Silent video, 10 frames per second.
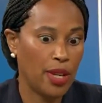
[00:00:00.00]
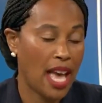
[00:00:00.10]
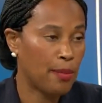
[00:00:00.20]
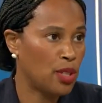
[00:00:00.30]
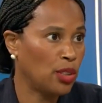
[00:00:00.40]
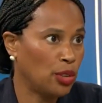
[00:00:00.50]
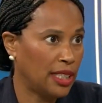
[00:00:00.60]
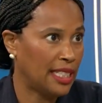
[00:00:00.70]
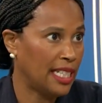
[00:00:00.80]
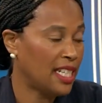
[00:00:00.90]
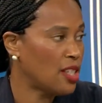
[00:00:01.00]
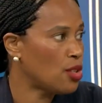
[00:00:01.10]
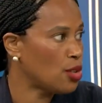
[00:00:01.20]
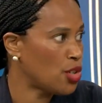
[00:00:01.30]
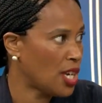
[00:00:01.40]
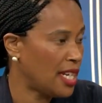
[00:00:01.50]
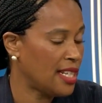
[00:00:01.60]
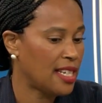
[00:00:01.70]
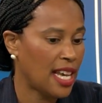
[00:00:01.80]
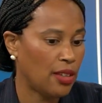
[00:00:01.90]
we absolutely needed. So
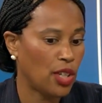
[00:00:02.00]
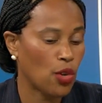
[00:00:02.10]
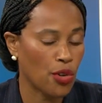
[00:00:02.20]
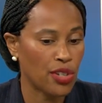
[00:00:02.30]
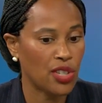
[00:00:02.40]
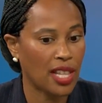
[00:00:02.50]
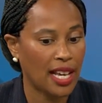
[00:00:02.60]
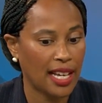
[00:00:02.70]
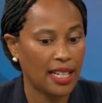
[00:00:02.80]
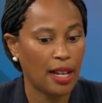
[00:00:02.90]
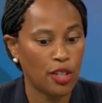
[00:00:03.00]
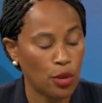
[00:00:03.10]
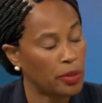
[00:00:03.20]
shutting down the Orange Line, I do